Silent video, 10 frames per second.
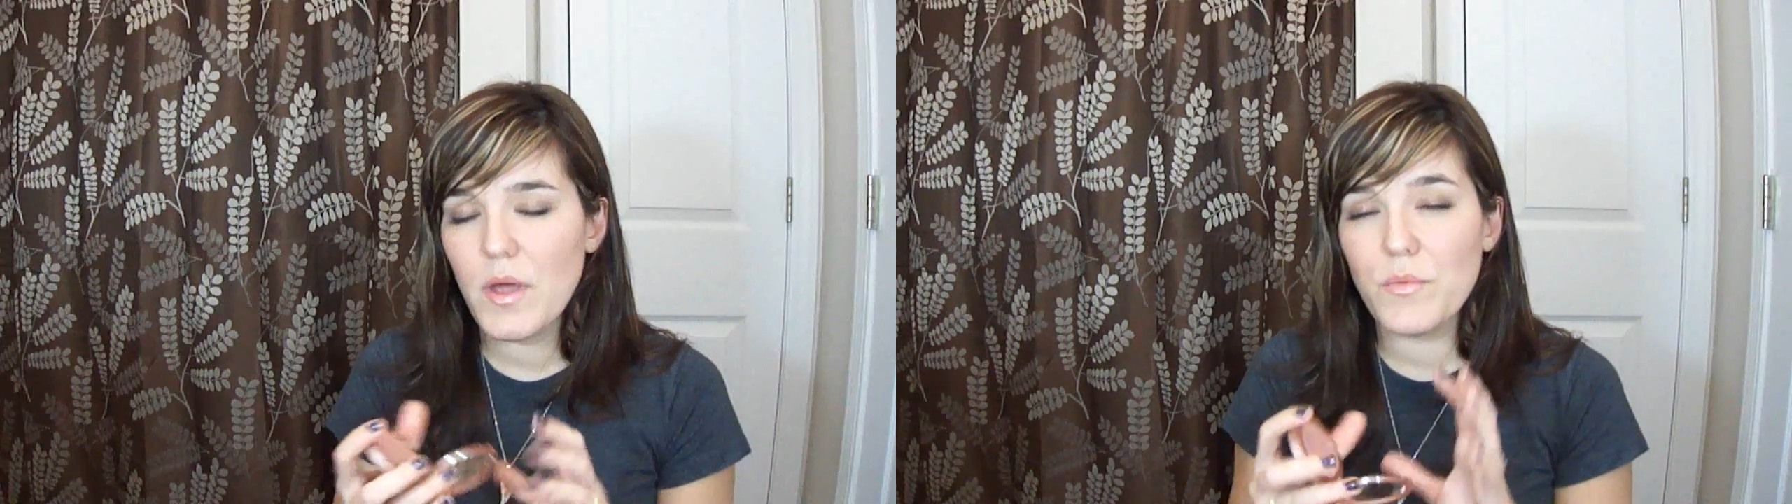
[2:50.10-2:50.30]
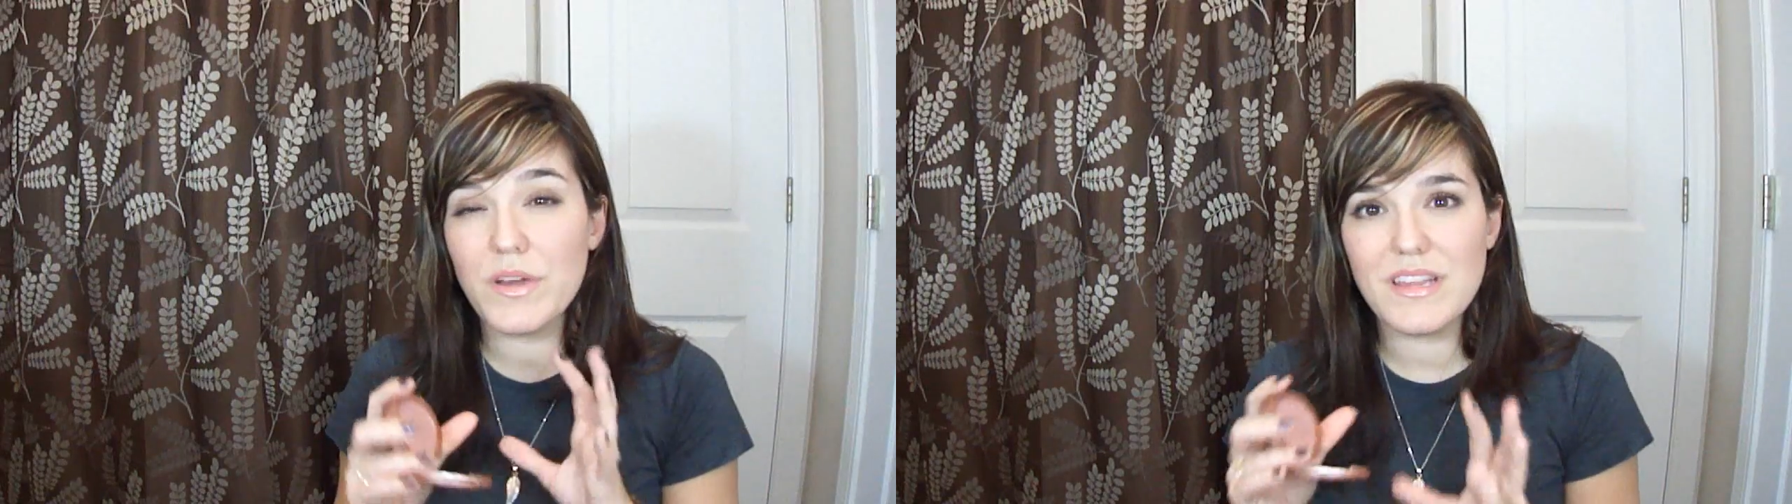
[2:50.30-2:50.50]

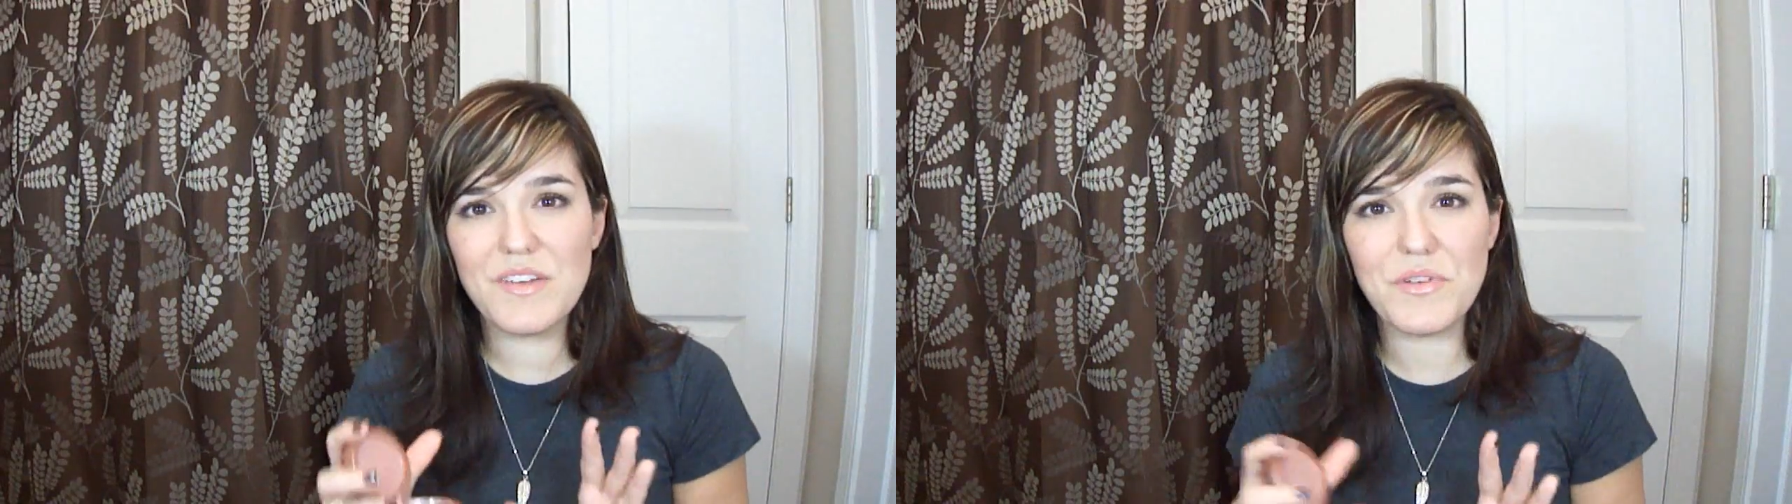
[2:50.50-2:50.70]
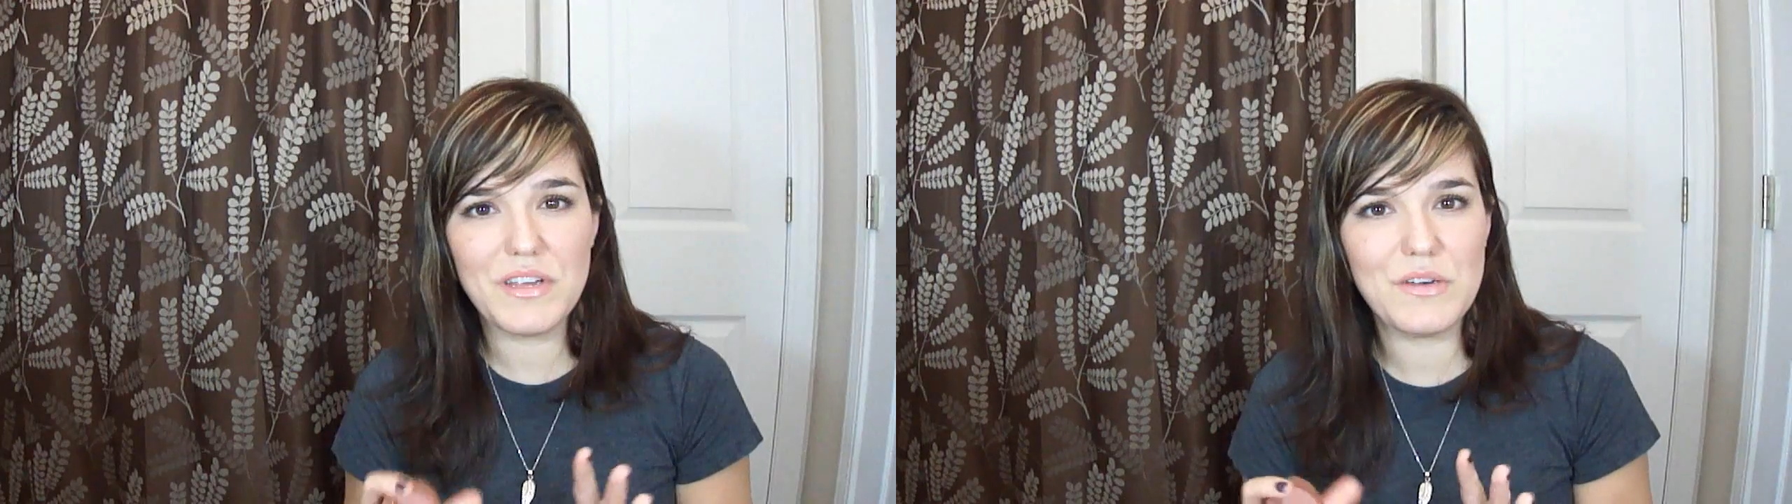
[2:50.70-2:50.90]
One thing
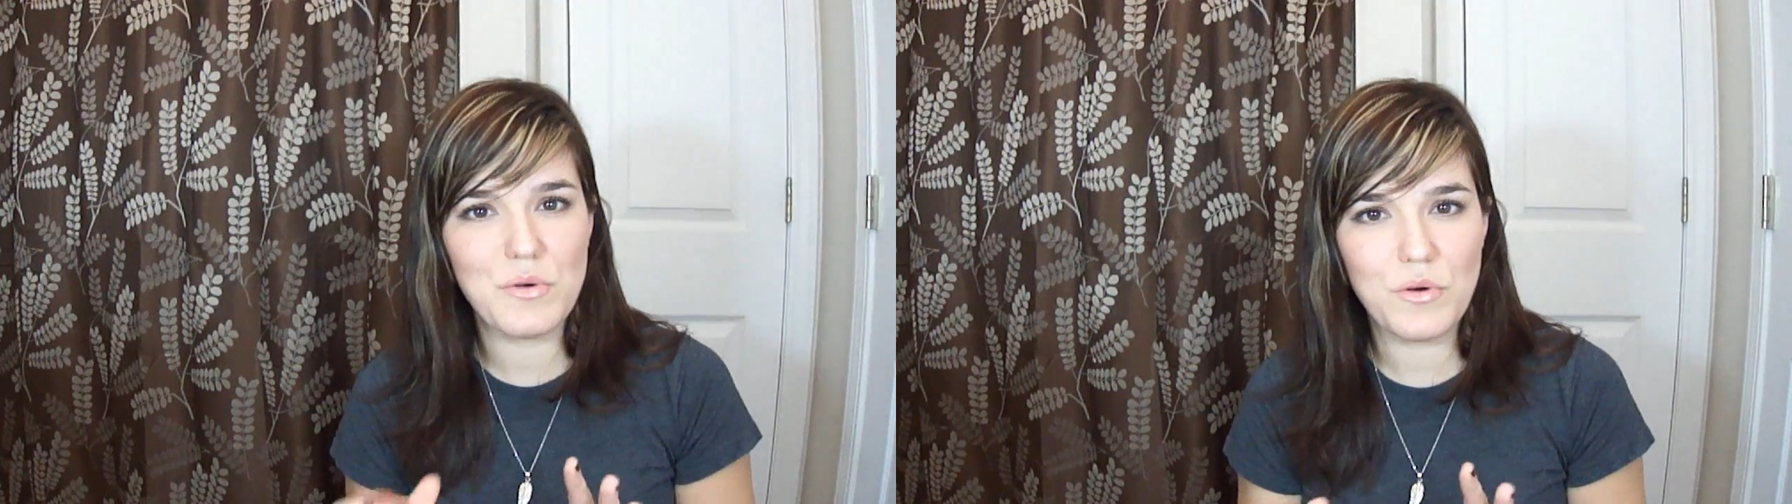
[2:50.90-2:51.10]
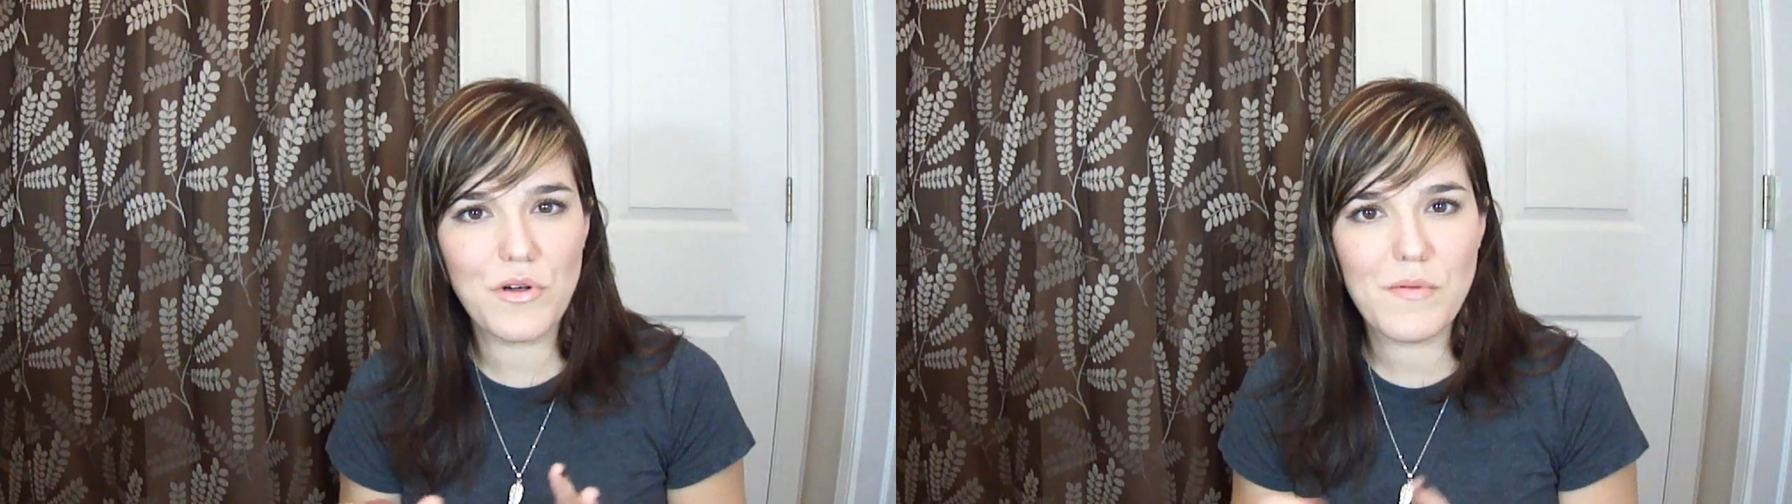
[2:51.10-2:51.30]
really
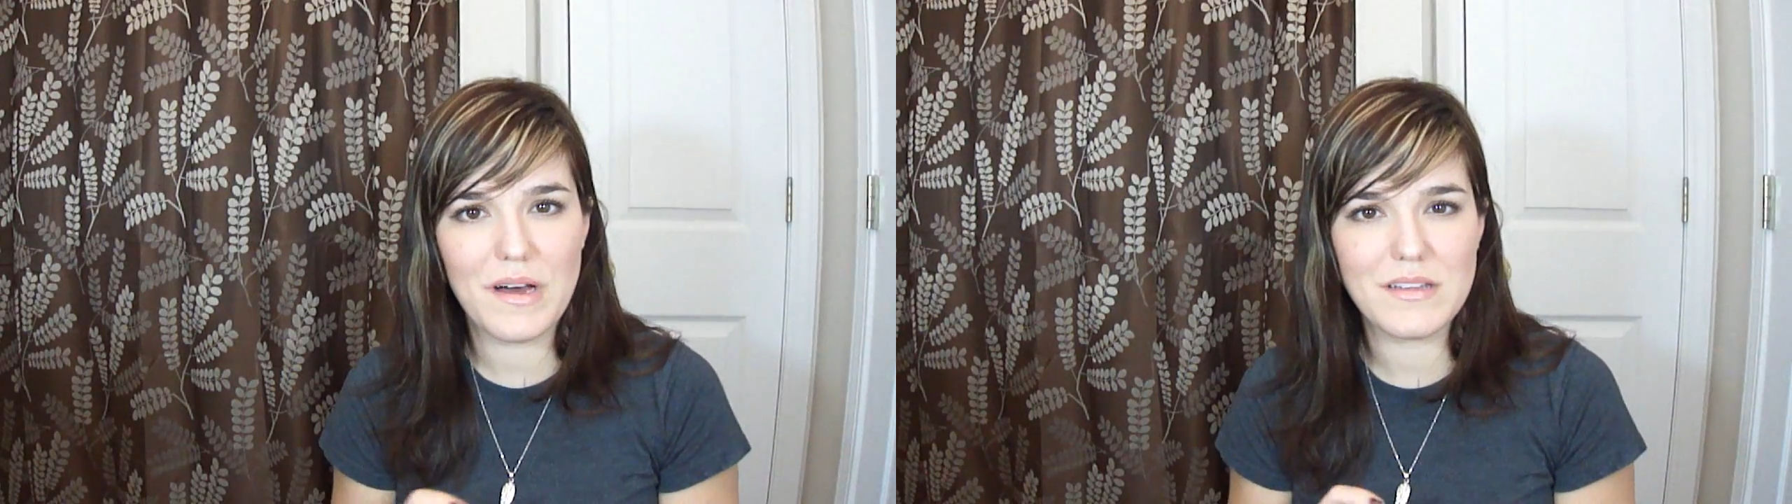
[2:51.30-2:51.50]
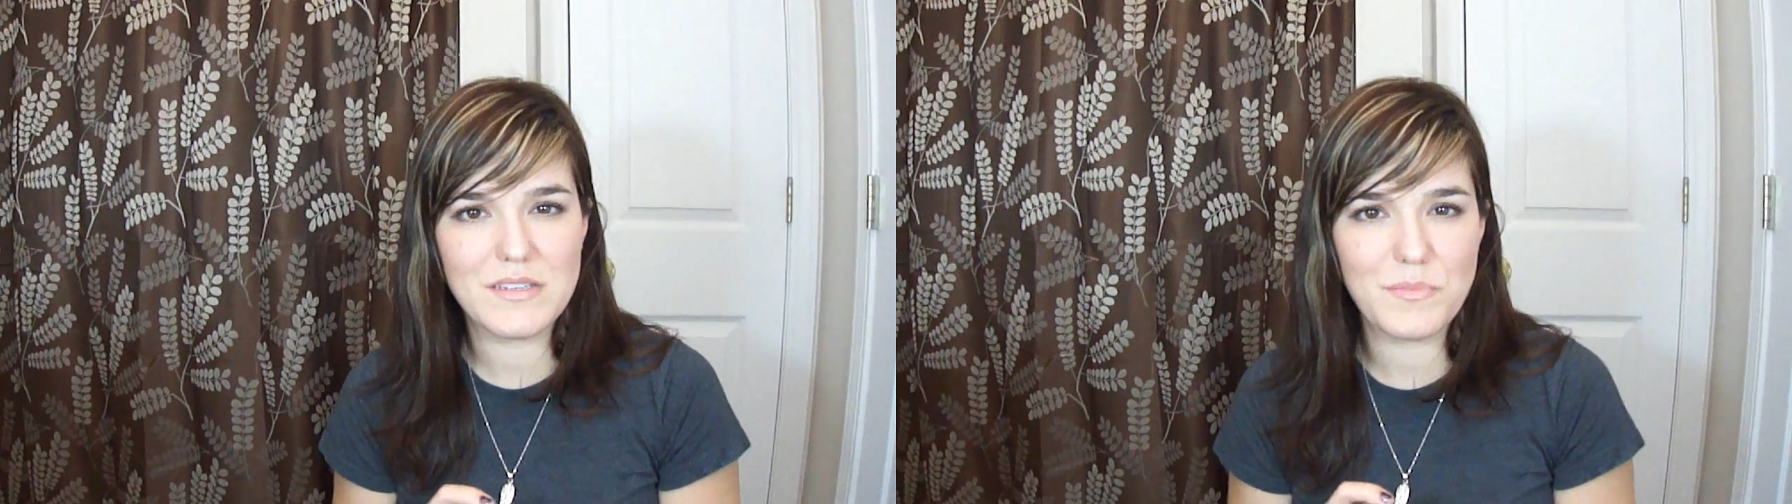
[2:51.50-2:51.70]
cool
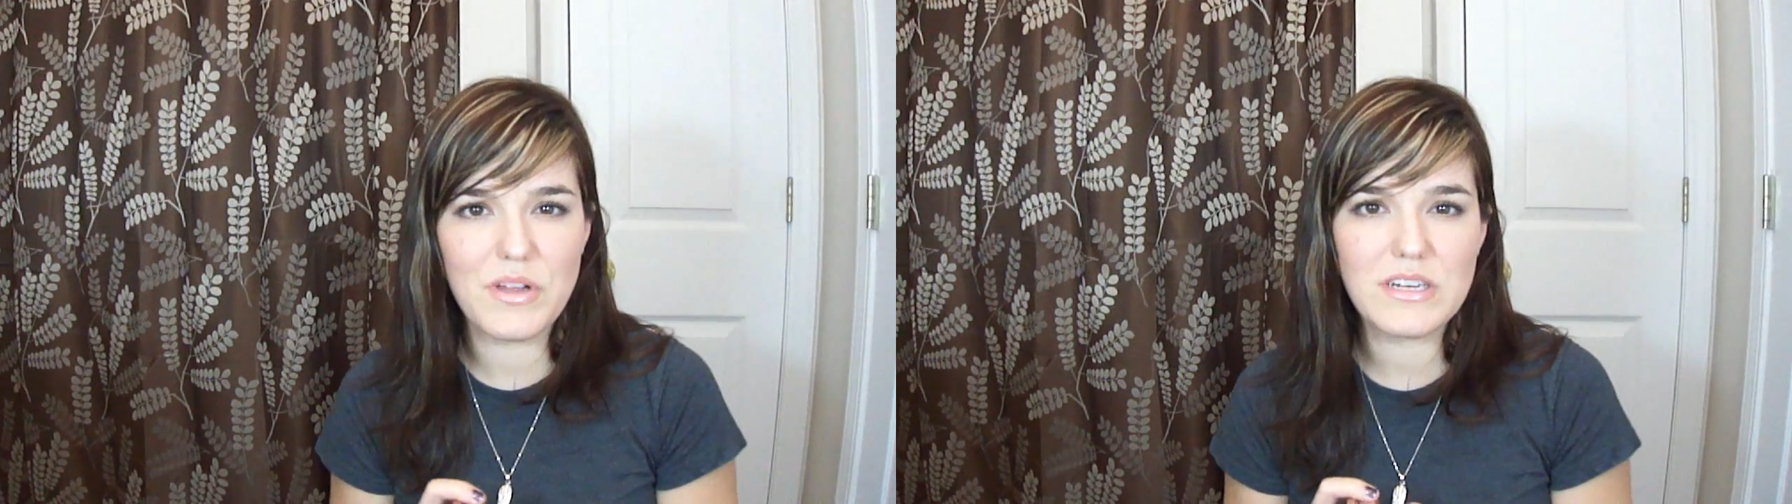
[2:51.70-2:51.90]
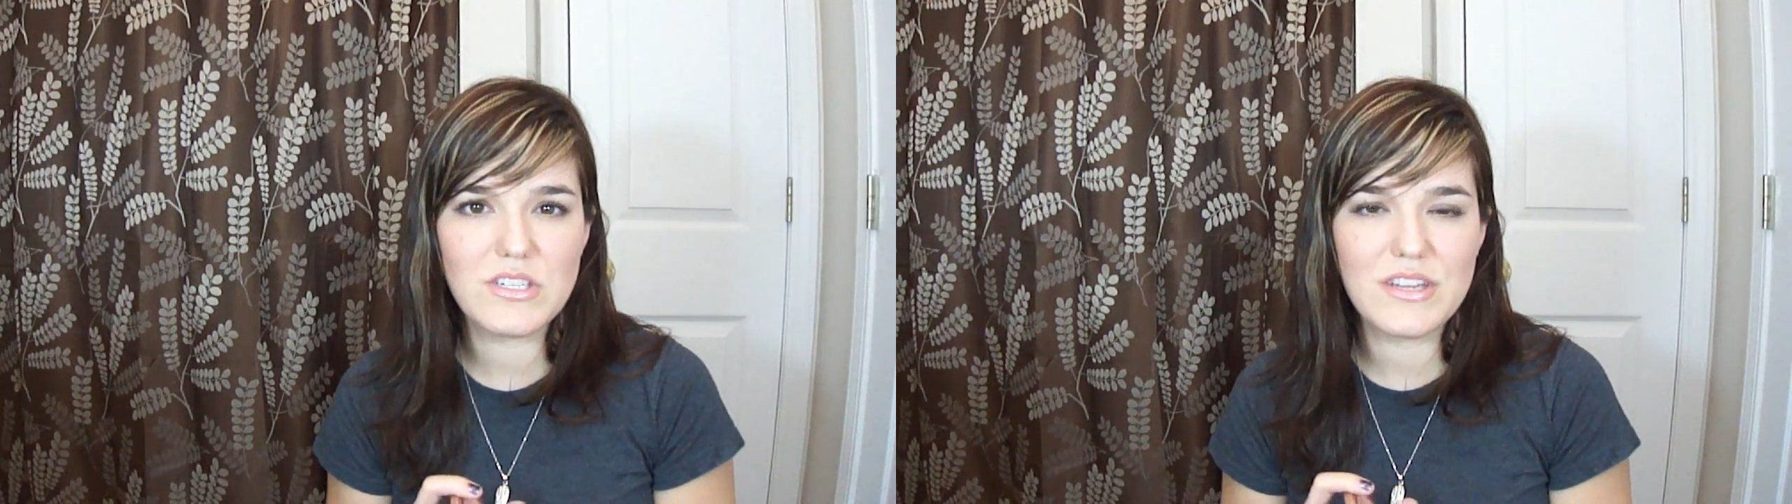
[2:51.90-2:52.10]
about this blush